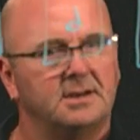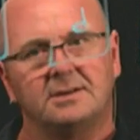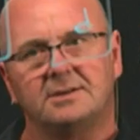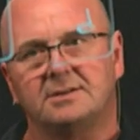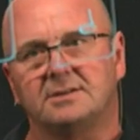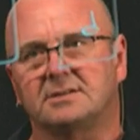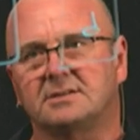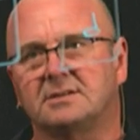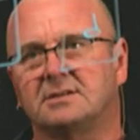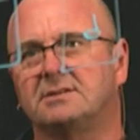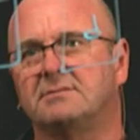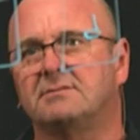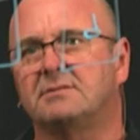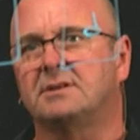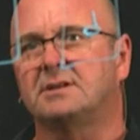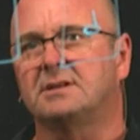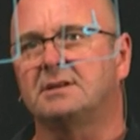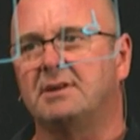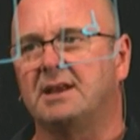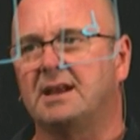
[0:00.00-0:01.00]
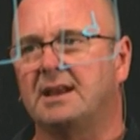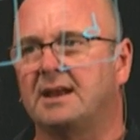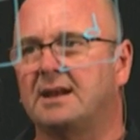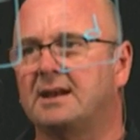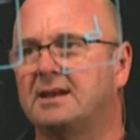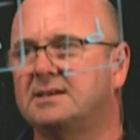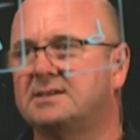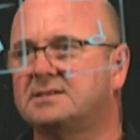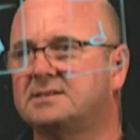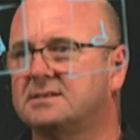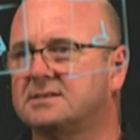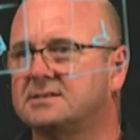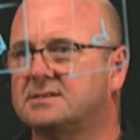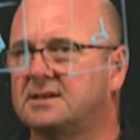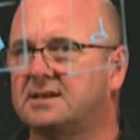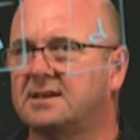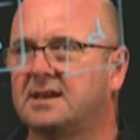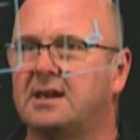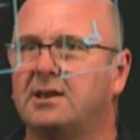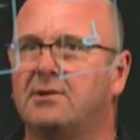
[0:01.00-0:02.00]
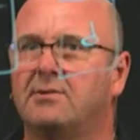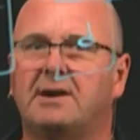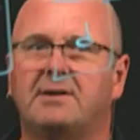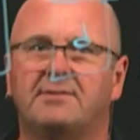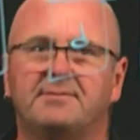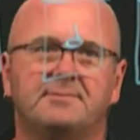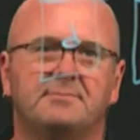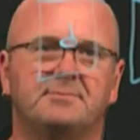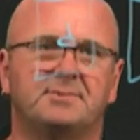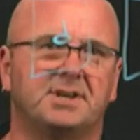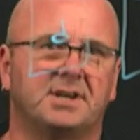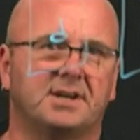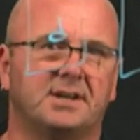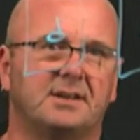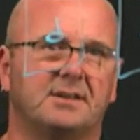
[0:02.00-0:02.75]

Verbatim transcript: just because you've got a doubly linked list doesn't get you out from checking